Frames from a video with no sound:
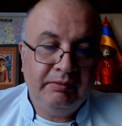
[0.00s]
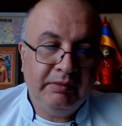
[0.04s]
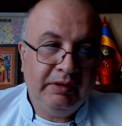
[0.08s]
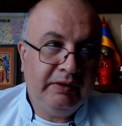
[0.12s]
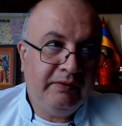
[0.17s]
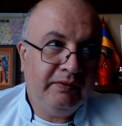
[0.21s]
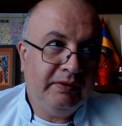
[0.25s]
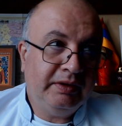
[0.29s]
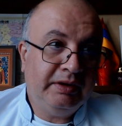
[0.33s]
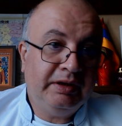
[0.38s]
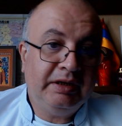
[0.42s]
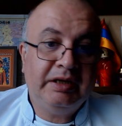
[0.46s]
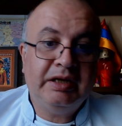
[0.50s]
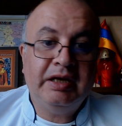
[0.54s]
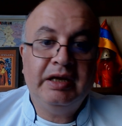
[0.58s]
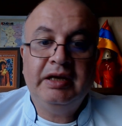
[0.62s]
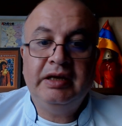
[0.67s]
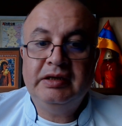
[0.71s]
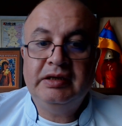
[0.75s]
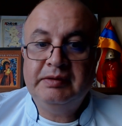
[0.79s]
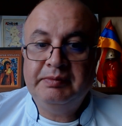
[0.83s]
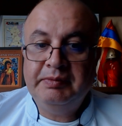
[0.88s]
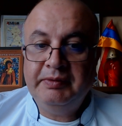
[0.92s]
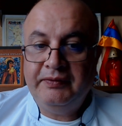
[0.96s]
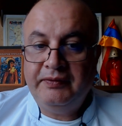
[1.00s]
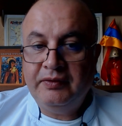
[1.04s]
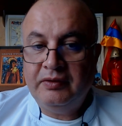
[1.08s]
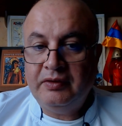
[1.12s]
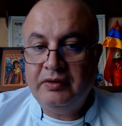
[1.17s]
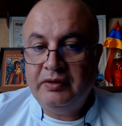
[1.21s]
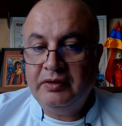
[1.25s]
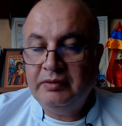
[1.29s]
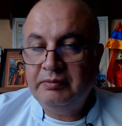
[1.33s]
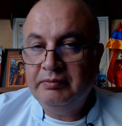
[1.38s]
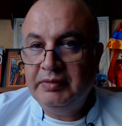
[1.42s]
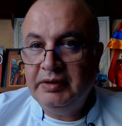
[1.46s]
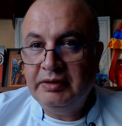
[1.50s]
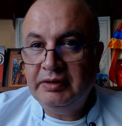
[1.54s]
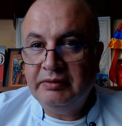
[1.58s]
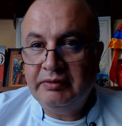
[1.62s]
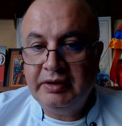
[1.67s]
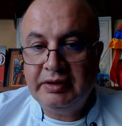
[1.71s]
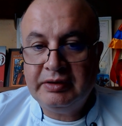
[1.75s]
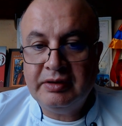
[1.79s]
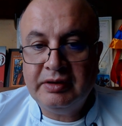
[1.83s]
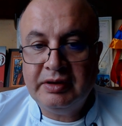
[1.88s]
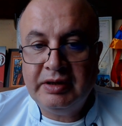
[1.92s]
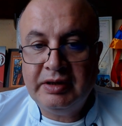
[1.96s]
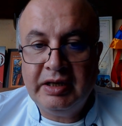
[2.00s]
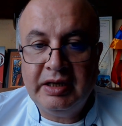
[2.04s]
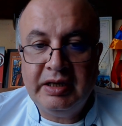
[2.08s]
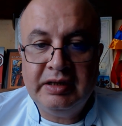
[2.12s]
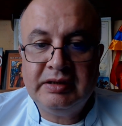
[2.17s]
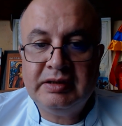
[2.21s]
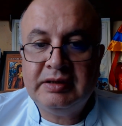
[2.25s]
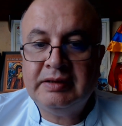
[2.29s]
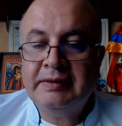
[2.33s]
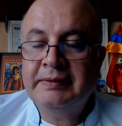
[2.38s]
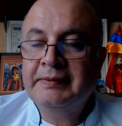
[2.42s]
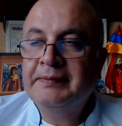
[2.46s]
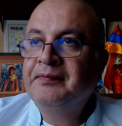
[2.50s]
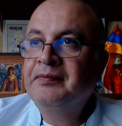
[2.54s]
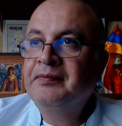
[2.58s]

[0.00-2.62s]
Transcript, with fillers: even decades before being recognized,